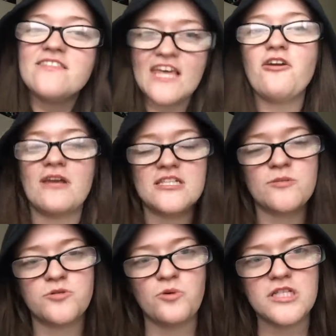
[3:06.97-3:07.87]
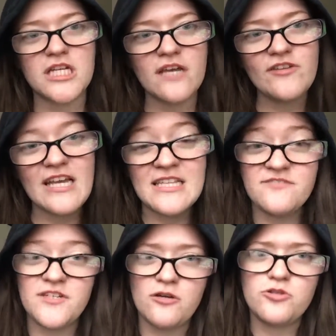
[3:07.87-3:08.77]
Thank you guys so much for watching. If you like
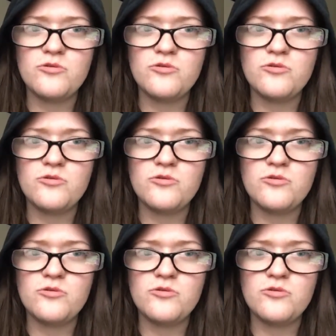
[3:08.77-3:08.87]
this video,